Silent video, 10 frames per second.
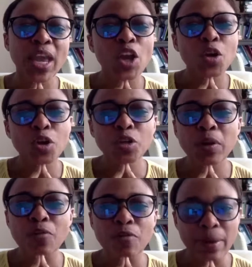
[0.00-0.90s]
you, could
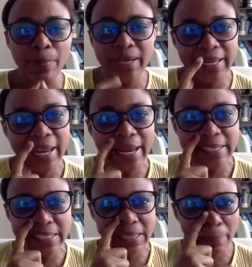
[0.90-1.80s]
we
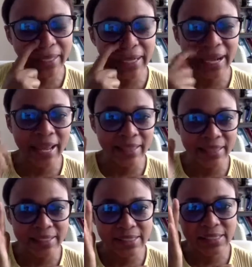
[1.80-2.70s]
replicate something like
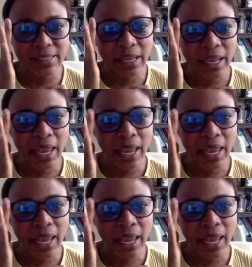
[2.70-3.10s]
this